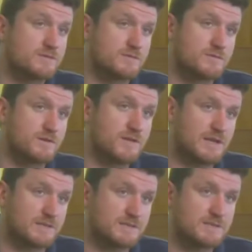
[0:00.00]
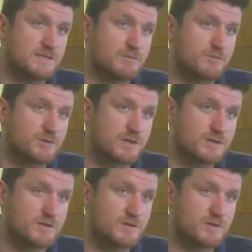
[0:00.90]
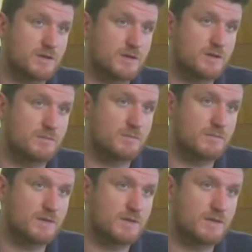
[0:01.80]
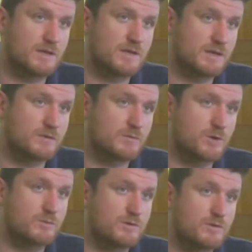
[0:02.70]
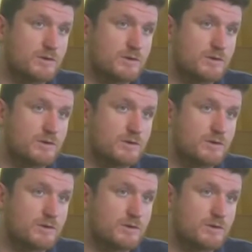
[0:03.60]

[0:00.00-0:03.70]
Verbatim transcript: the rest of Atlantic salmon production um, at, at the